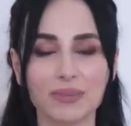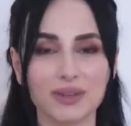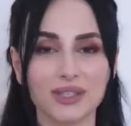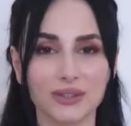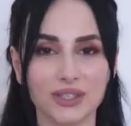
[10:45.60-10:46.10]

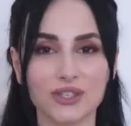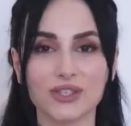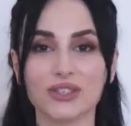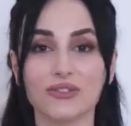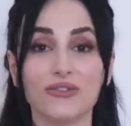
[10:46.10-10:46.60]
episode
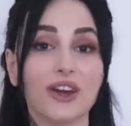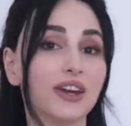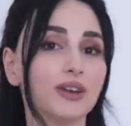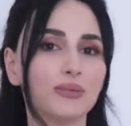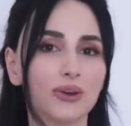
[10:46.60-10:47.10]
teaches us a
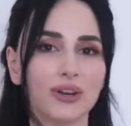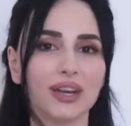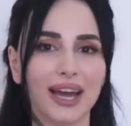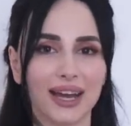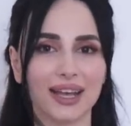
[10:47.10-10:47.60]
very important
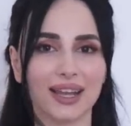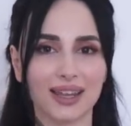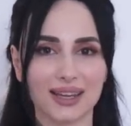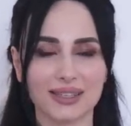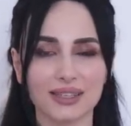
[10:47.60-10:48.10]
etiquette
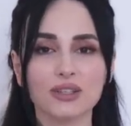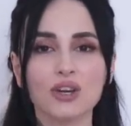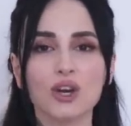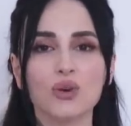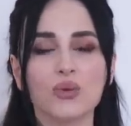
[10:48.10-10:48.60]
lesson,
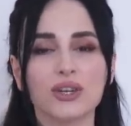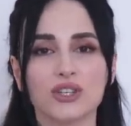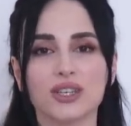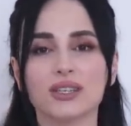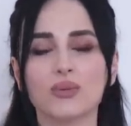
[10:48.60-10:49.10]
which
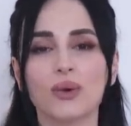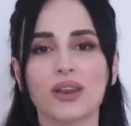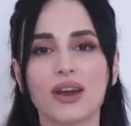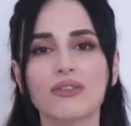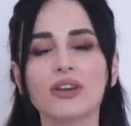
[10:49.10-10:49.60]
is
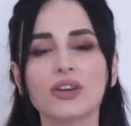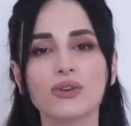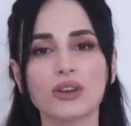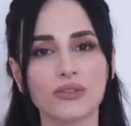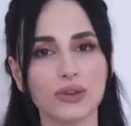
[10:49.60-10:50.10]
whenever you
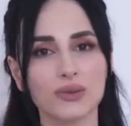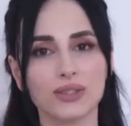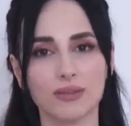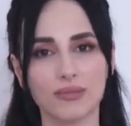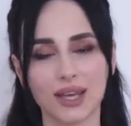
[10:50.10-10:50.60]
refuse
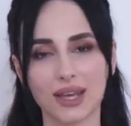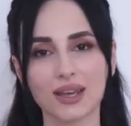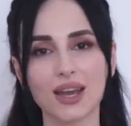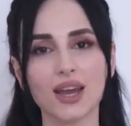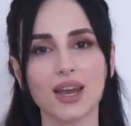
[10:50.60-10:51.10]
something,
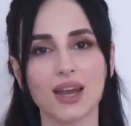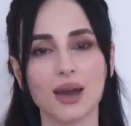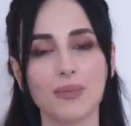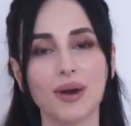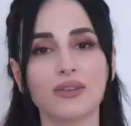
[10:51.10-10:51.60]

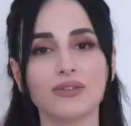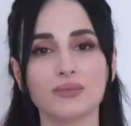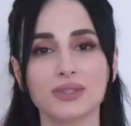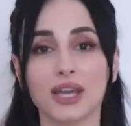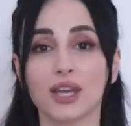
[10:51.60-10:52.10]
apart from
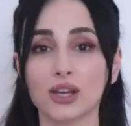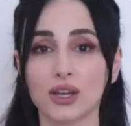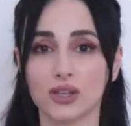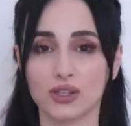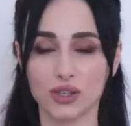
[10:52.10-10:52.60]
saying
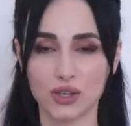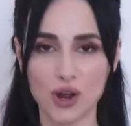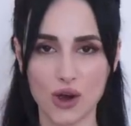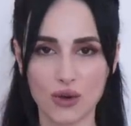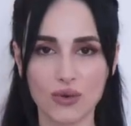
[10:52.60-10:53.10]

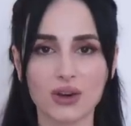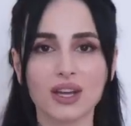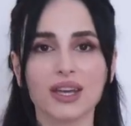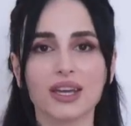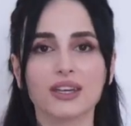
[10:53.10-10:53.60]
no,
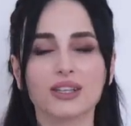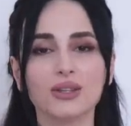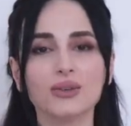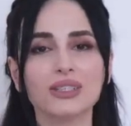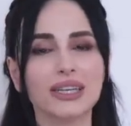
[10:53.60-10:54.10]

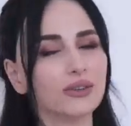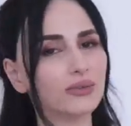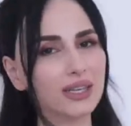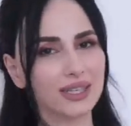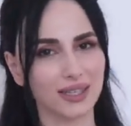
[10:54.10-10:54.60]
include a
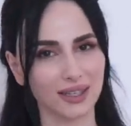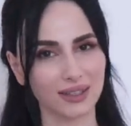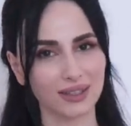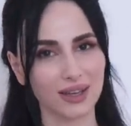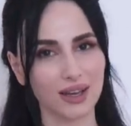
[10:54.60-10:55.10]

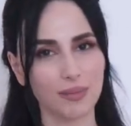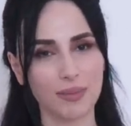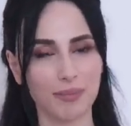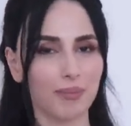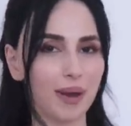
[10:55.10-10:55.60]
reasoning
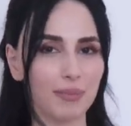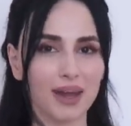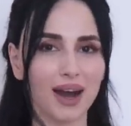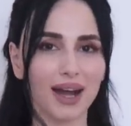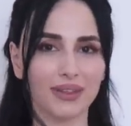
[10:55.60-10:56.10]

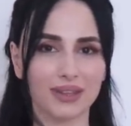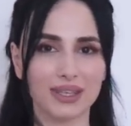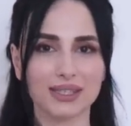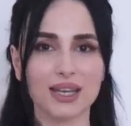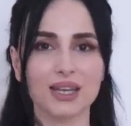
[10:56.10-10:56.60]
behind this.